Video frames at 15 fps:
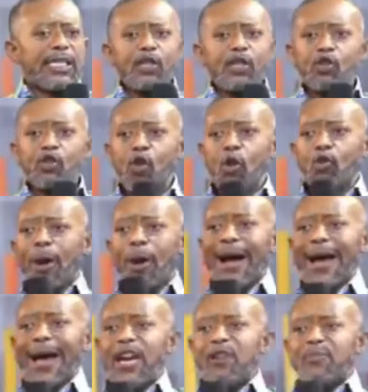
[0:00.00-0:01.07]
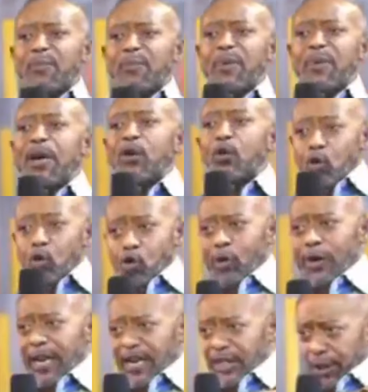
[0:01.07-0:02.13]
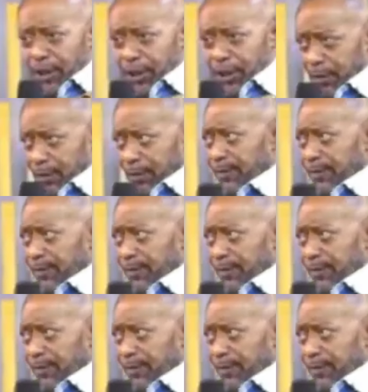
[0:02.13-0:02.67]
NPP lose election, you know?